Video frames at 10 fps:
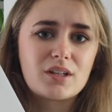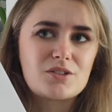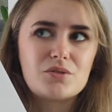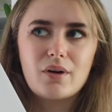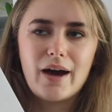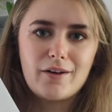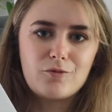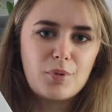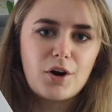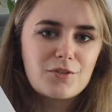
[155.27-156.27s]
unless you
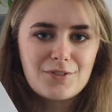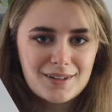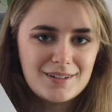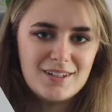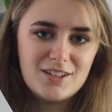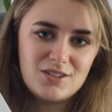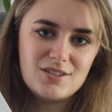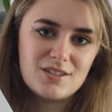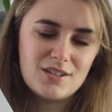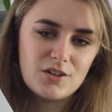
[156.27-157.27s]
have perfect
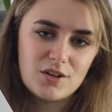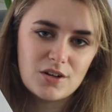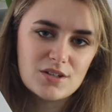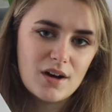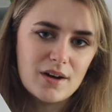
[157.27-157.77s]
conditions in your